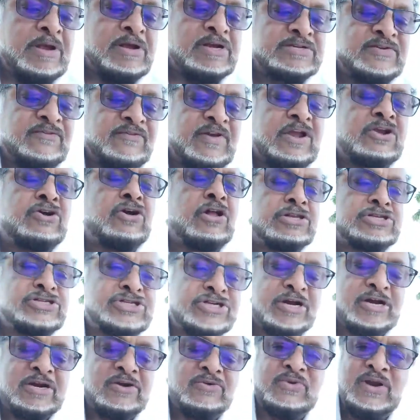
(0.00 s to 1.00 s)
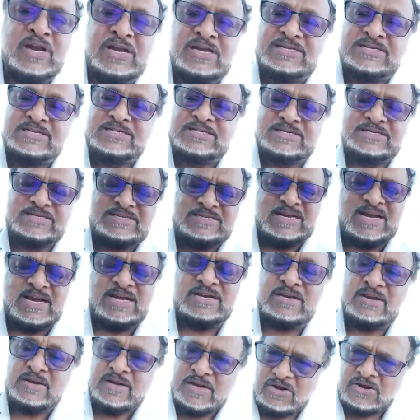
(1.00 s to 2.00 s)
because of their culture and race
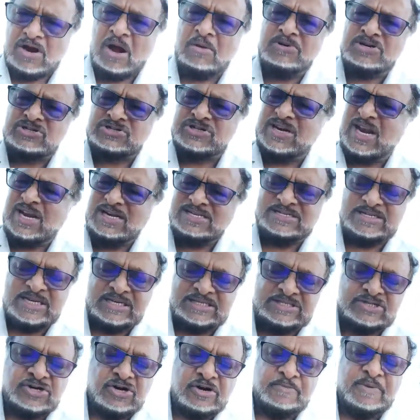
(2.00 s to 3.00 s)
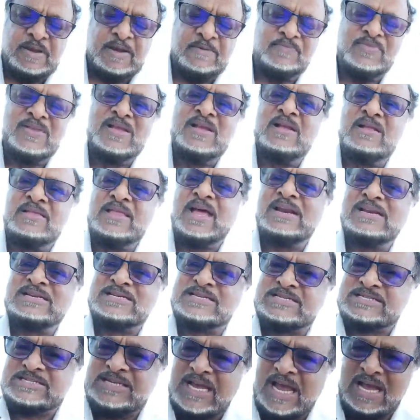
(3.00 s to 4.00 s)
and commentary. That is disturbing. That
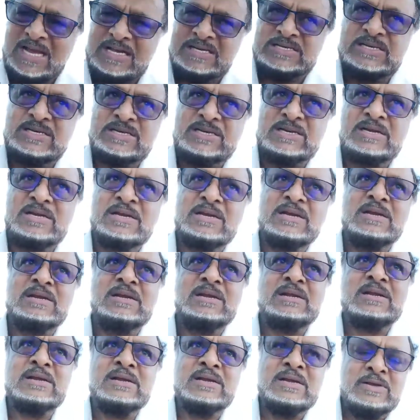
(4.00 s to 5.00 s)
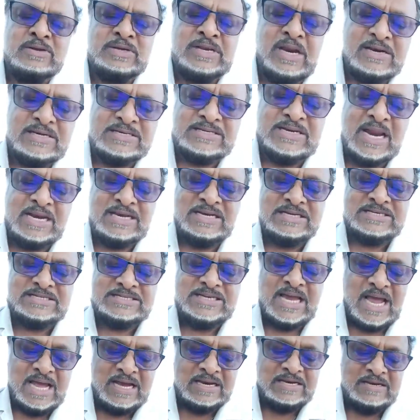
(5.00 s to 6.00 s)
is sad. That is
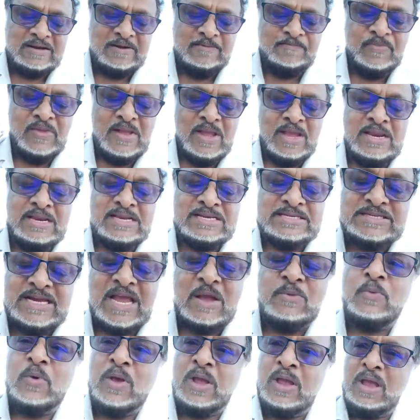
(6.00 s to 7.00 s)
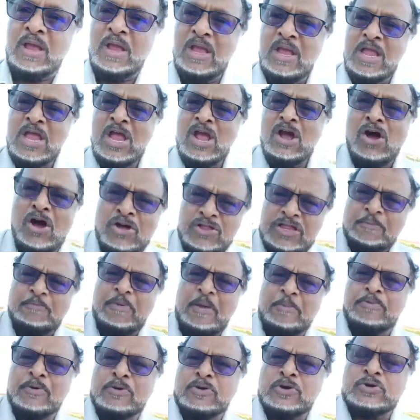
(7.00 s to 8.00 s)
sad. In the same way, other
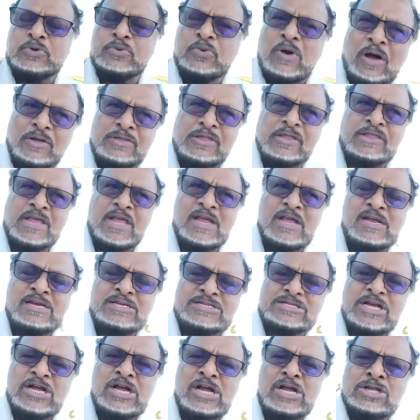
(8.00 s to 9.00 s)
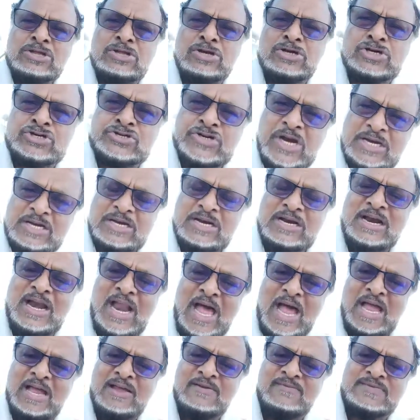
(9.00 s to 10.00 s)
people could do other things to threaten
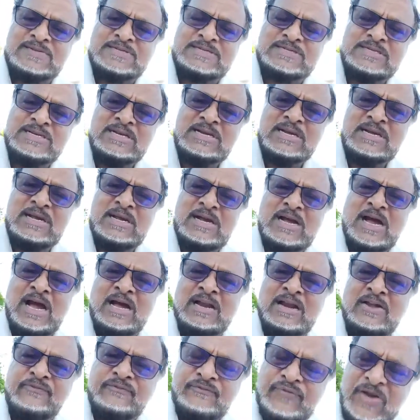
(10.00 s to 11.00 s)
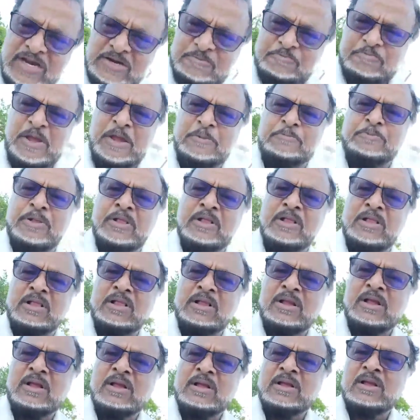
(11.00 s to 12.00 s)
lives and affect
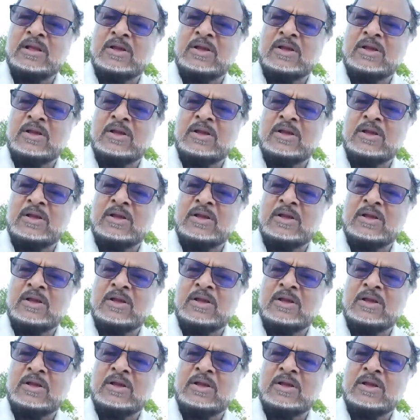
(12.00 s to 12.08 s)
people